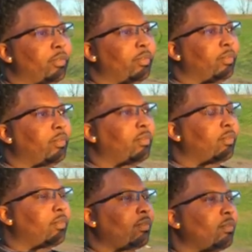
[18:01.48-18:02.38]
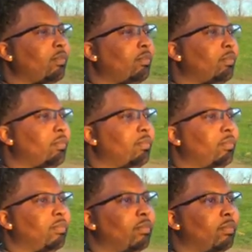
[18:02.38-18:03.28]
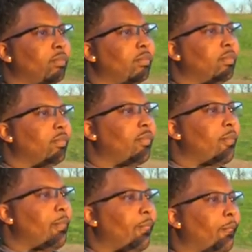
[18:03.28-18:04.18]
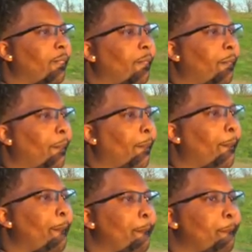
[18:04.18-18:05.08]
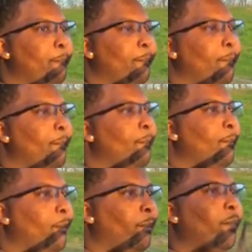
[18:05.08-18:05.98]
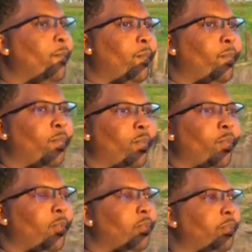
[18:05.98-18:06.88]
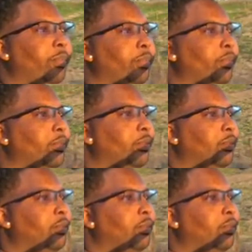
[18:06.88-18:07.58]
No words are spoken by the person on screen.